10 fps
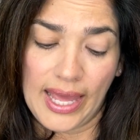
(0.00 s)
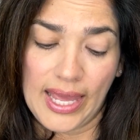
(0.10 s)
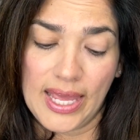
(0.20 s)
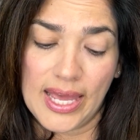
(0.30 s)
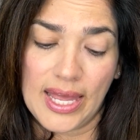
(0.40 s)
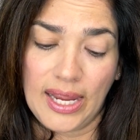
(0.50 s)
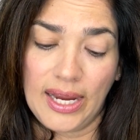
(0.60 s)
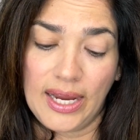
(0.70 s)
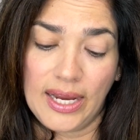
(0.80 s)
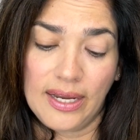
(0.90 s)

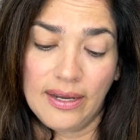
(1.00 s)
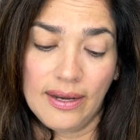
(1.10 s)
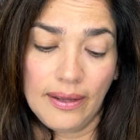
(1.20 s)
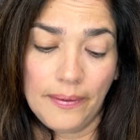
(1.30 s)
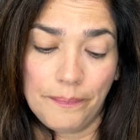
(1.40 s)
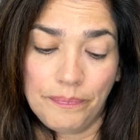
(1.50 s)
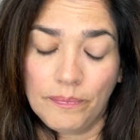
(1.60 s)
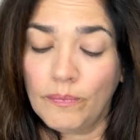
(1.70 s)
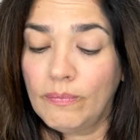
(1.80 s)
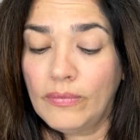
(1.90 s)
And
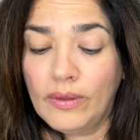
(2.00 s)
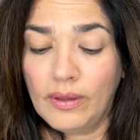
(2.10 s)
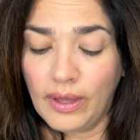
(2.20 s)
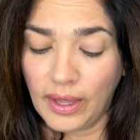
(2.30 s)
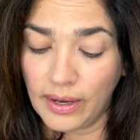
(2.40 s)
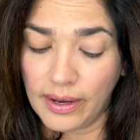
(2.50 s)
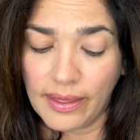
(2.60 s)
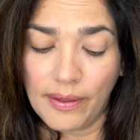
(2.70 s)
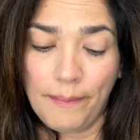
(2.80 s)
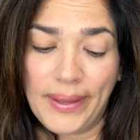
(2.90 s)

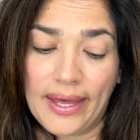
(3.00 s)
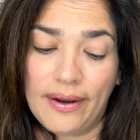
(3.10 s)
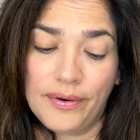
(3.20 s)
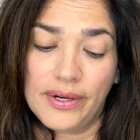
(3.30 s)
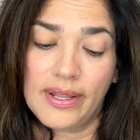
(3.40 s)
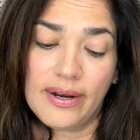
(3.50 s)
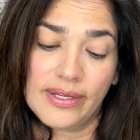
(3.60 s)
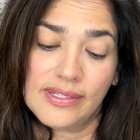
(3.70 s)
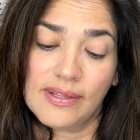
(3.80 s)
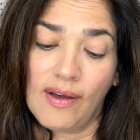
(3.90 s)
another pattern that I
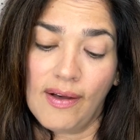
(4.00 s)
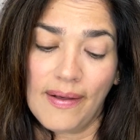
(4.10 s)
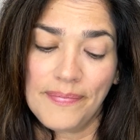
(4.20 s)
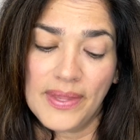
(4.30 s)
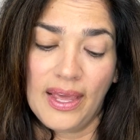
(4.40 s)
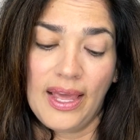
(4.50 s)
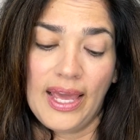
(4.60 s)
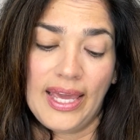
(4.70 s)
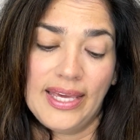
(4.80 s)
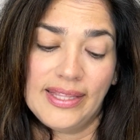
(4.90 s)
saw,
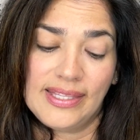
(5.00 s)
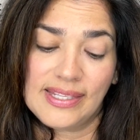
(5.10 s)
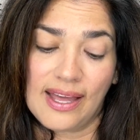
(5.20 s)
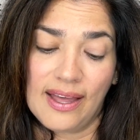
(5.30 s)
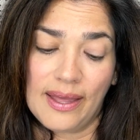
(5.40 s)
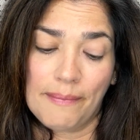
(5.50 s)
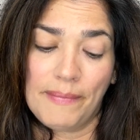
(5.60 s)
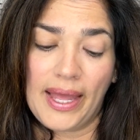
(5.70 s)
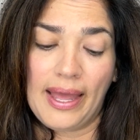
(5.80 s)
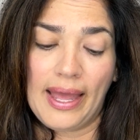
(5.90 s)
it's
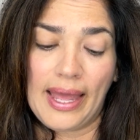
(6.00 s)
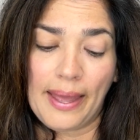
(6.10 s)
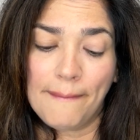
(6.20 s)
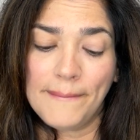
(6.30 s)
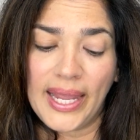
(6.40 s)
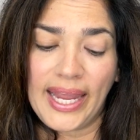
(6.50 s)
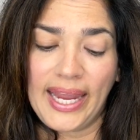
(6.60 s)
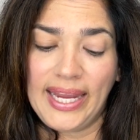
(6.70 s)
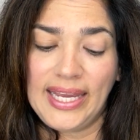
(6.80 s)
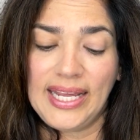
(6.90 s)

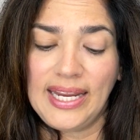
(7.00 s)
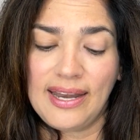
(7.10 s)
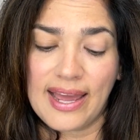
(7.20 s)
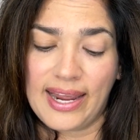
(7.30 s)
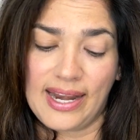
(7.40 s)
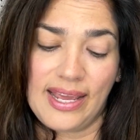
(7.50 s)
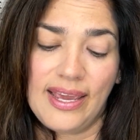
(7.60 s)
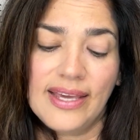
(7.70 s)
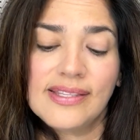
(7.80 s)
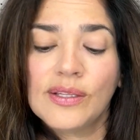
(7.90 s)

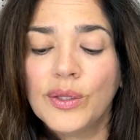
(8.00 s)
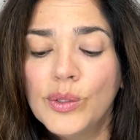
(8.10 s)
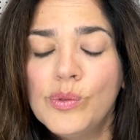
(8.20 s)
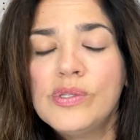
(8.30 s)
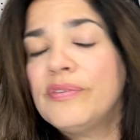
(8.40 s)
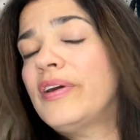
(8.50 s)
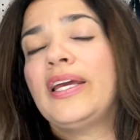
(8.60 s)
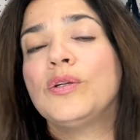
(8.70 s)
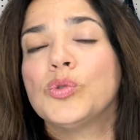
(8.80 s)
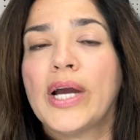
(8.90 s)
M8090. It's a loose
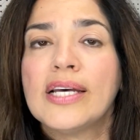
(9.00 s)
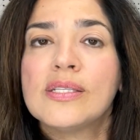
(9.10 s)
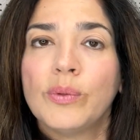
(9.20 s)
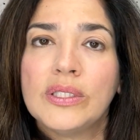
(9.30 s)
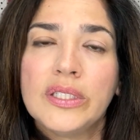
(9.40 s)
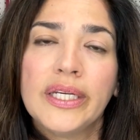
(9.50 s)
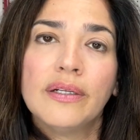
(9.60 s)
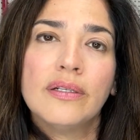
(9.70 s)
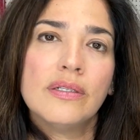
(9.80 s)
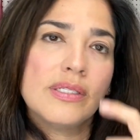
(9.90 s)
fitting dress with
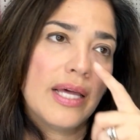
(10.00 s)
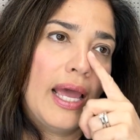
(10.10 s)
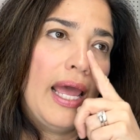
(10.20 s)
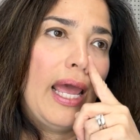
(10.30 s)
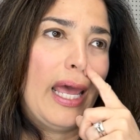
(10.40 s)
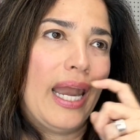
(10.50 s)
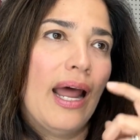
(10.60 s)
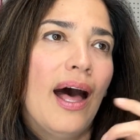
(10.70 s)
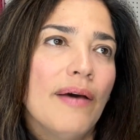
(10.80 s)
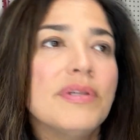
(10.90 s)
tiers. And
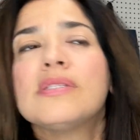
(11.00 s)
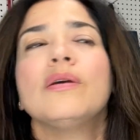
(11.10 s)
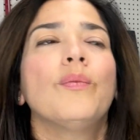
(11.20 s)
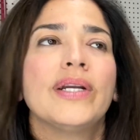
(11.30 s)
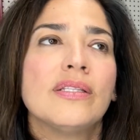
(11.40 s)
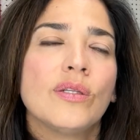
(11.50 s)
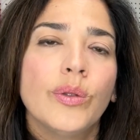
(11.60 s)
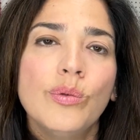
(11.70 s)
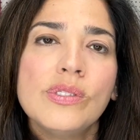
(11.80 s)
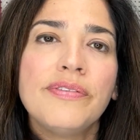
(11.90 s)
obviously when
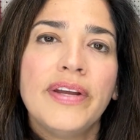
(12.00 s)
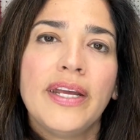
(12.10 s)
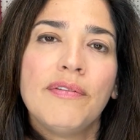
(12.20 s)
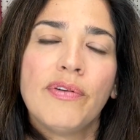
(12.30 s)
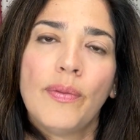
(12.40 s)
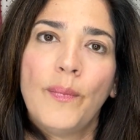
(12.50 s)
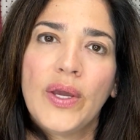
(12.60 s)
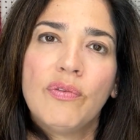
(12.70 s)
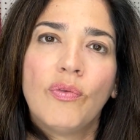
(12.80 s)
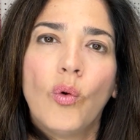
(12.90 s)
it's loose fitting for the
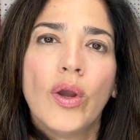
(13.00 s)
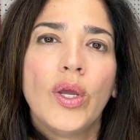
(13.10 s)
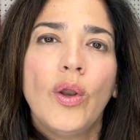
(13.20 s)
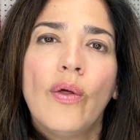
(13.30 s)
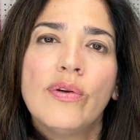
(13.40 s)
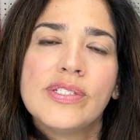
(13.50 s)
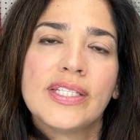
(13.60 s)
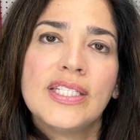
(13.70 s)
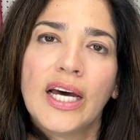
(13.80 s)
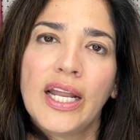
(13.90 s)
big four, there's a
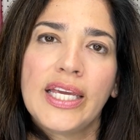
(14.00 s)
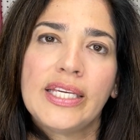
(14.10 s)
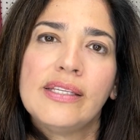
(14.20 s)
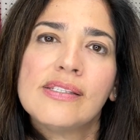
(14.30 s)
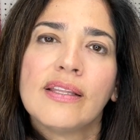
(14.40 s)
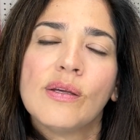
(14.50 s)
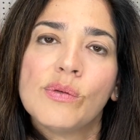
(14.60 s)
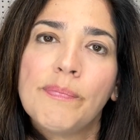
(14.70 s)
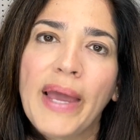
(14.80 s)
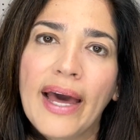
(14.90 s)
ton of ease on
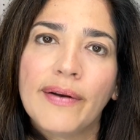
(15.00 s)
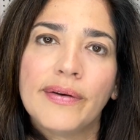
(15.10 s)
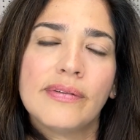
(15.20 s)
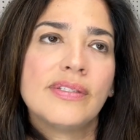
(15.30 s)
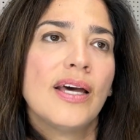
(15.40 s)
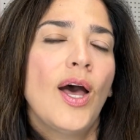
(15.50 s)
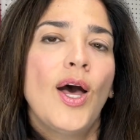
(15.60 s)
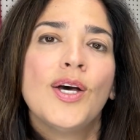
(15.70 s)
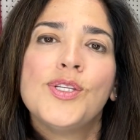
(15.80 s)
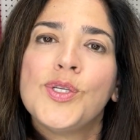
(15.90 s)
those patterns.
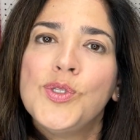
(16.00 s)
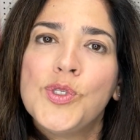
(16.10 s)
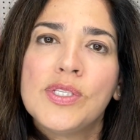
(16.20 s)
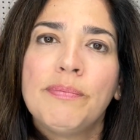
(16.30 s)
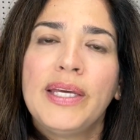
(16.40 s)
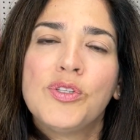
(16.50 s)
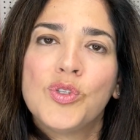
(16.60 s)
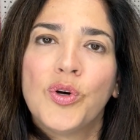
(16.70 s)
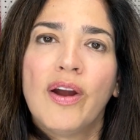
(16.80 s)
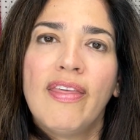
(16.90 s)
So just make
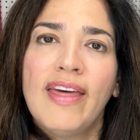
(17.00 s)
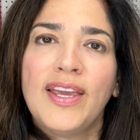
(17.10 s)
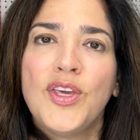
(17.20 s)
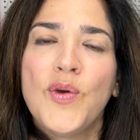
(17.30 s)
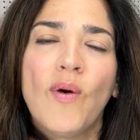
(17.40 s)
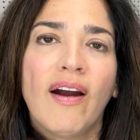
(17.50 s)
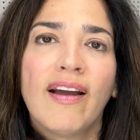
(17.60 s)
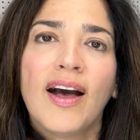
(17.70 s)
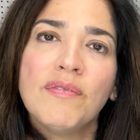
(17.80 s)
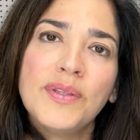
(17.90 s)
sure that you are
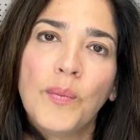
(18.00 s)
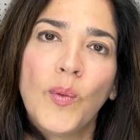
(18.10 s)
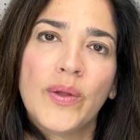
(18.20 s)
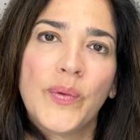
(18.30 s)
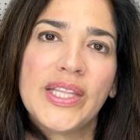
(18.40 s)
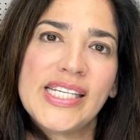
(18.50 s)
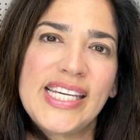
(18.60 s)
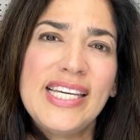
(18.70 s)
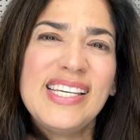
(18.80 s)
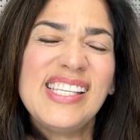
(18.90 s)
comfortable with the
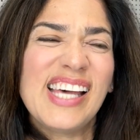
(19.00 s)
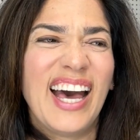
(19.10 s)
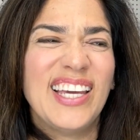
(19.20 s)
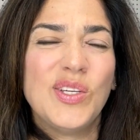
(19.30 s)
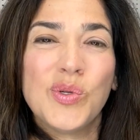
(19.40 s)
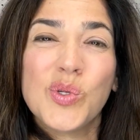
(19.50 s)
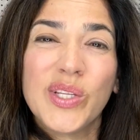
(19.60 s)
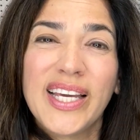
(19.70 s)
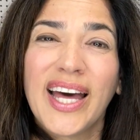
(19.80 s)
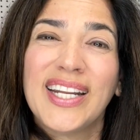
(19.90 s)
ease. I
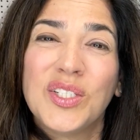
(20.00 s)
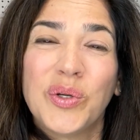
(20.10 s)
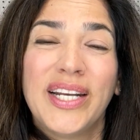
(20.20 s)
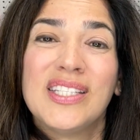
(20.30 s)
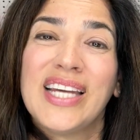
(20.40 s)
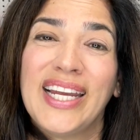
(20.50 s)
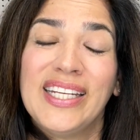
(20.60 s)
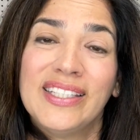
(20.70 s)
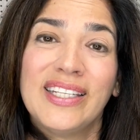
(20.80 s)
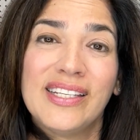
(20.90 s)
usually kind of try to
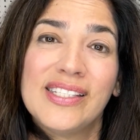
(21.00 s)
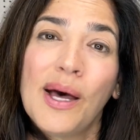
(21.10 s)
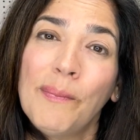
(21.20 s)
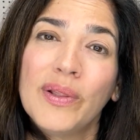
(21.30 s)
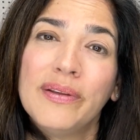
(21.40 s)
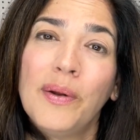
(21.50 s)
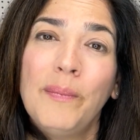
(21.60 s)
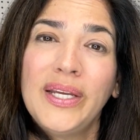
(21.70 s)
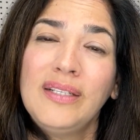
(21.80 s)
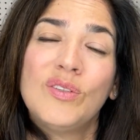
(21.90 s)
tighten things up a little
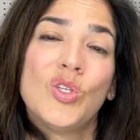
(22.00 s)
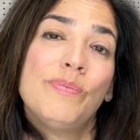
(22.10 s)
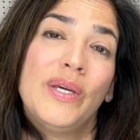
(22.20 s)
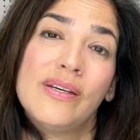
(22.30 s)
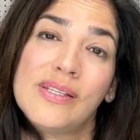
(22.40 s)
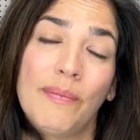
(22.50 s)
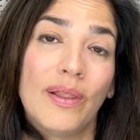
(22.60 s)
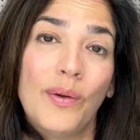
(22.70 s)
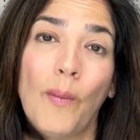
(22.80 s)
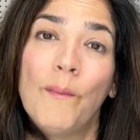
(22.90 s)
bit just because I'm a
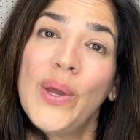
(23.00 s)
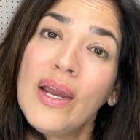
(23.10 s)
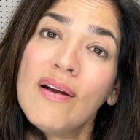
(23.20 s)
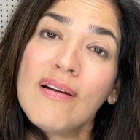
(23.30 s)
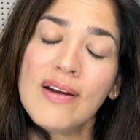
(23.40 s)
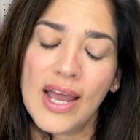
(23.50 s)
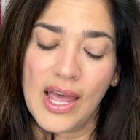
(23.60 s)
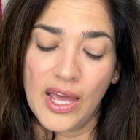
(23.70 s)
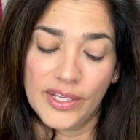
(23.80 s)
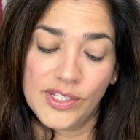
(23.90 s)
little bigger.
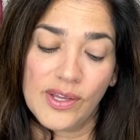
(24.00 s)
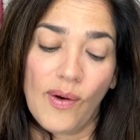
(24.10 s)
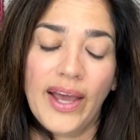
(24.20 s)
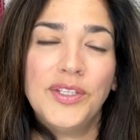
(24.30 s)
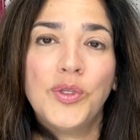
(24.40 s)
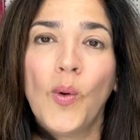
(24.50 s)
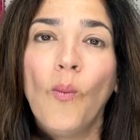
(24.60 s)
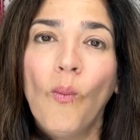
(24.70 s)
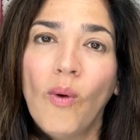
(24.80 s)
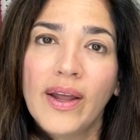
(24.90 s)
So I
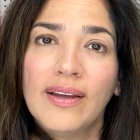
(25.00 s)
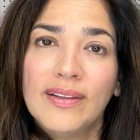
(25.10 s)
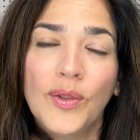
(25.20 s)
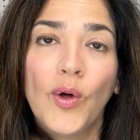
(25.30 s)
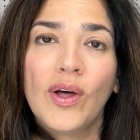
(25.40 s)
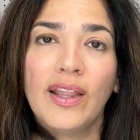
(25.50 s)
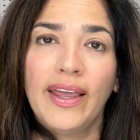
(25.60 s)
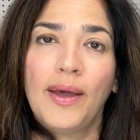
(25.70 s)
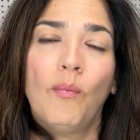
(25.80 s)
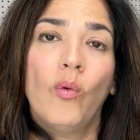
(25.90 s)
don't want to look
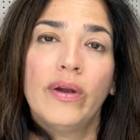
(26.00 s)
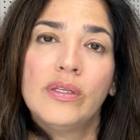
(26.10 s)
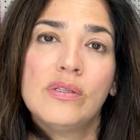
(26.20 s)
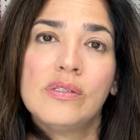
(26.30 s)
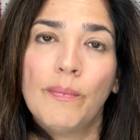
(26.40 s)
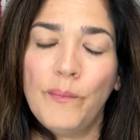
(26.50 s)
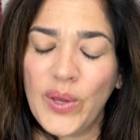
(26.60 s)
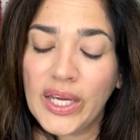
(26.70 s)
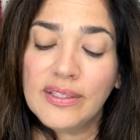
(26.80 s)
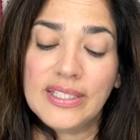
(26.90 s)
like I'm wearing just a
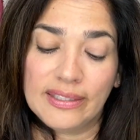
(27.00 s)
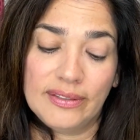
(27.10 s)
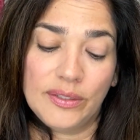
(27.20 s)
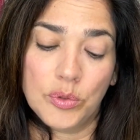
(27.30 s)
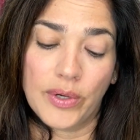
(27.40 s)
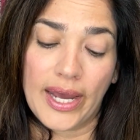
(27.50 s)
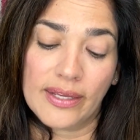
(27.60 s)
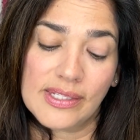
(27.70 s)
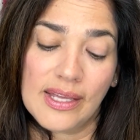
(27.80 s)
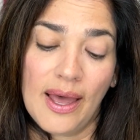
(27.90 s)
big tented
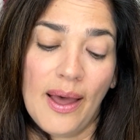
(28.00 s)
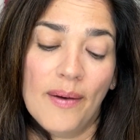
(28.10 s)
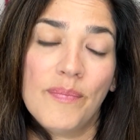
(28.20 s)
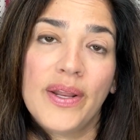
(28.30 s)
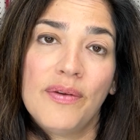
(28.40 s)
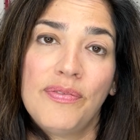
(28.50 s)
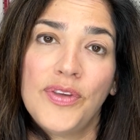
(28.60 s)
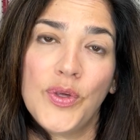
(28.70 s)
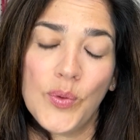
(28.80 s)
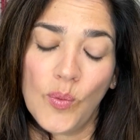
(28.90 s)
dress. But
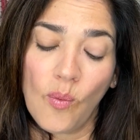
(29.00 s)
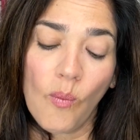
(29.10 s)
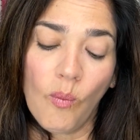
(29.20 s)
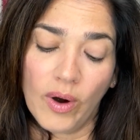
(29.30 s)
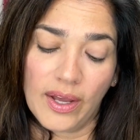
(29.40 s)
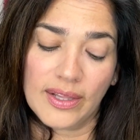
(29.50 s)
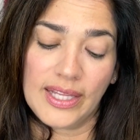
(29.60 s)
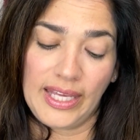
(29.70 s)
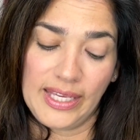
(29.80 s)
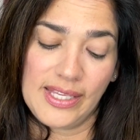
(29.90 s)
if you work on
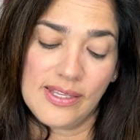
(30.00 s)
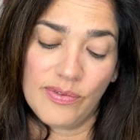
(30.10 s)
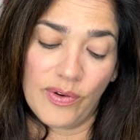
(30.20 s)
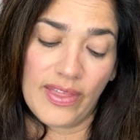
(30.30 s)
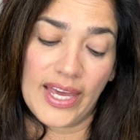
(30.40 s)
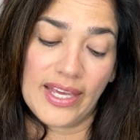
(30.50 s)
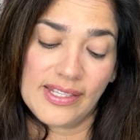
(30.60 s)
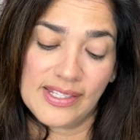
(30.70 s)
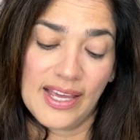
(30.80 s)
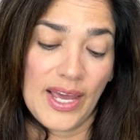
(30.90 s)
the ease for
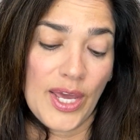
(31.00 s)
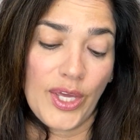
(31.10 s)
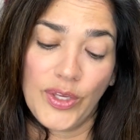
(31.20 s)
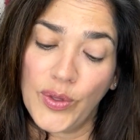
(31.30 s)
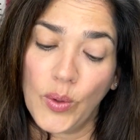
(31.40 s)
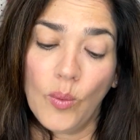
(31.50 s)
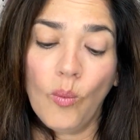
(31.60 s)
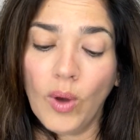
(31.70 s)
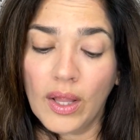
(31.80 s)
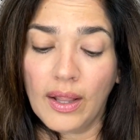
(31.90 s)
this, you
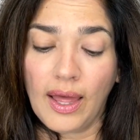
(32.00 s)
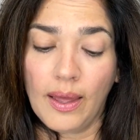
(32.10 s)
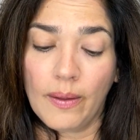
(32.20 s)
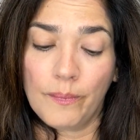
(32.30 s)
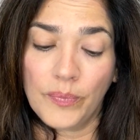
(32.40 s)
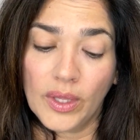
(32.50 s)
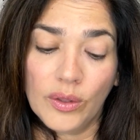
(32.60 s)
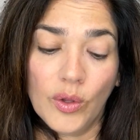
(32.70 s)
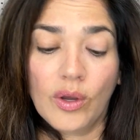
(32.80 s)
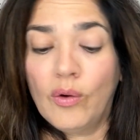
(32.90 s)
will
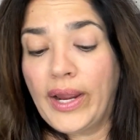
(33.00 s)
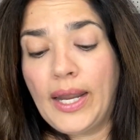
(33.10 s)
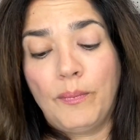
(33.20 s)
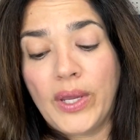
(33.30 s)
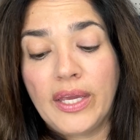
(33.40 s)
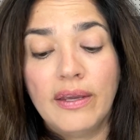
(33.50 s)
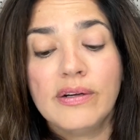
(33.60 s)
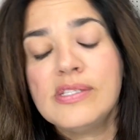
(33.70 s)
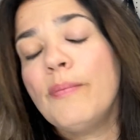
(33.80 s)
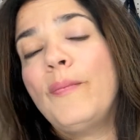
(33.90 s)
look great. But
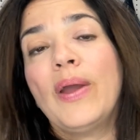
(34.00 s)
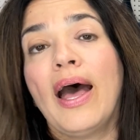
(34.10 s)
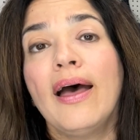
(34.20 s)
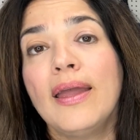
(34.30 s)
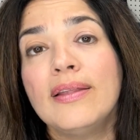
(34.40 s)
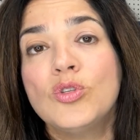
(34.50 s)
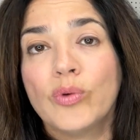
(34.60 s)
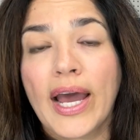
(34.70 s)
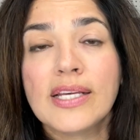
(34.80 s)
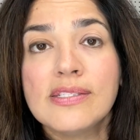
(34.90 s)
here's a
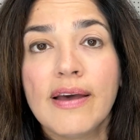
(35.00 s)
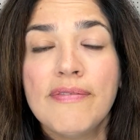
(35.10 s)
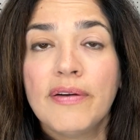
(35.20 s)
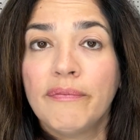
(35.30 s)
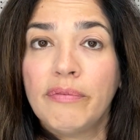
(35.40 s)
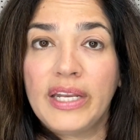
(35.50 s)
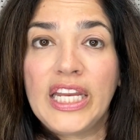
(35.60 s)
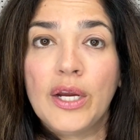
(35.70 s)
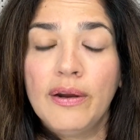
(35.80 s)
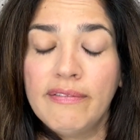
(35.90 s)
dress from
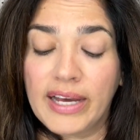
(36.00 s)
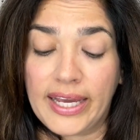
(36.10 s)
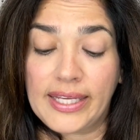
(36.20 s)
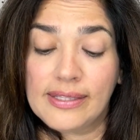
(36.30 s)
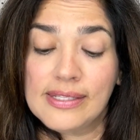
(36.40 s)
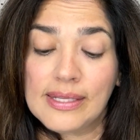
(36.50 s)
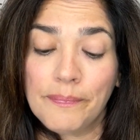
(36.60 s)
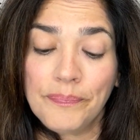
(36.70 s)
Vineyard Vines.